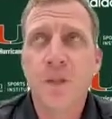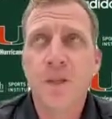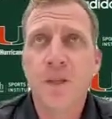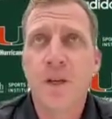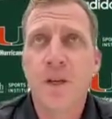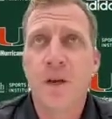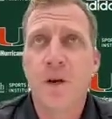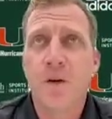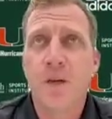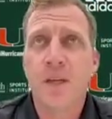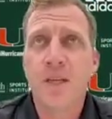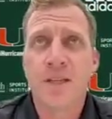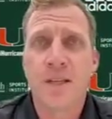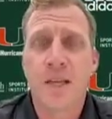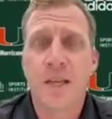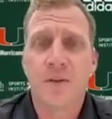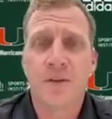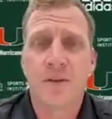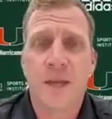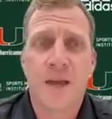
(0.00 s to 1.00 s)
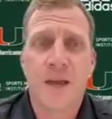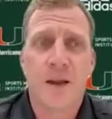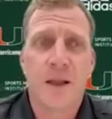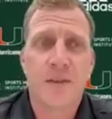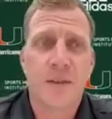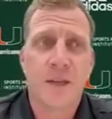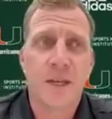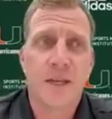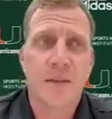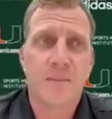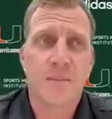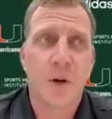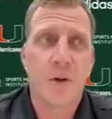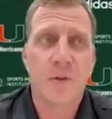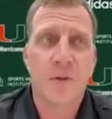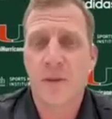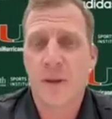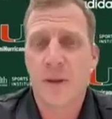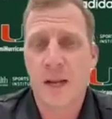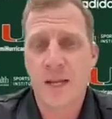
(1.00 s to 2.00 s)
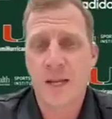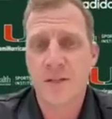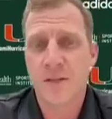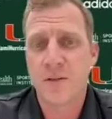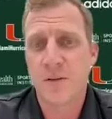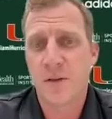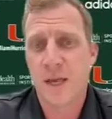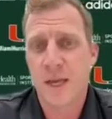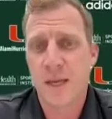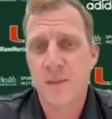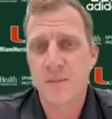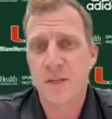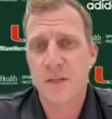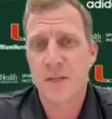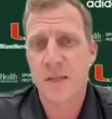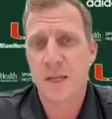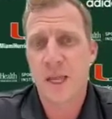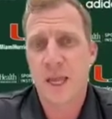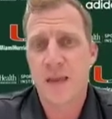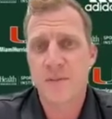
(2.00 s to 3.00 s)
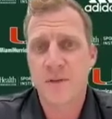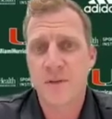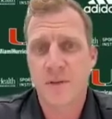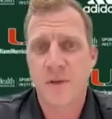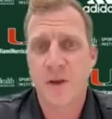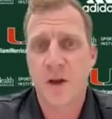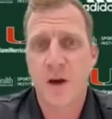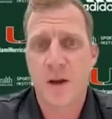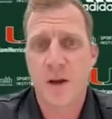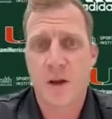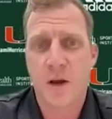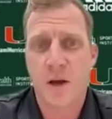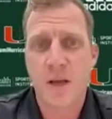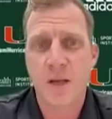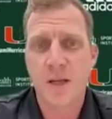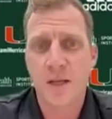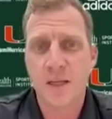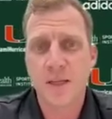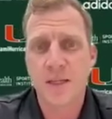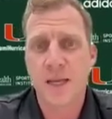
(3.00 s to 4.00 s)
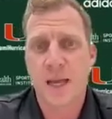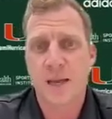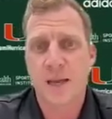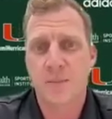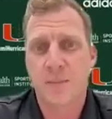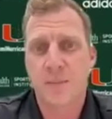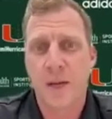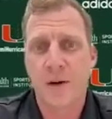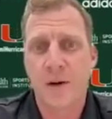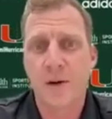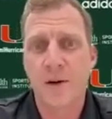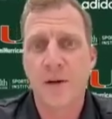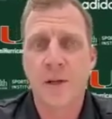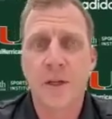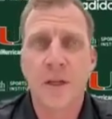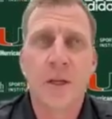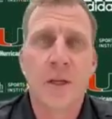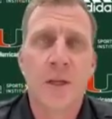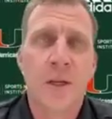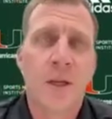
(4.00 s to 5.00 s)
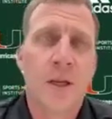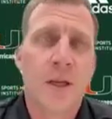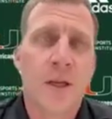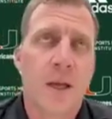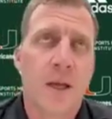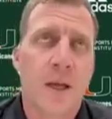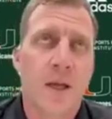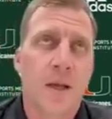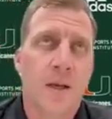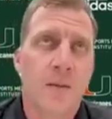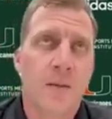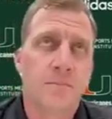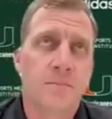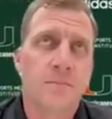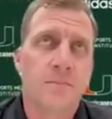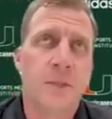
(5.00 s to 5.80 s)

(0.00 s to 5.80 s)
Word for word: you know he settled down. I think in both of the last two games, as the games have gone on, he's gotten better. Um,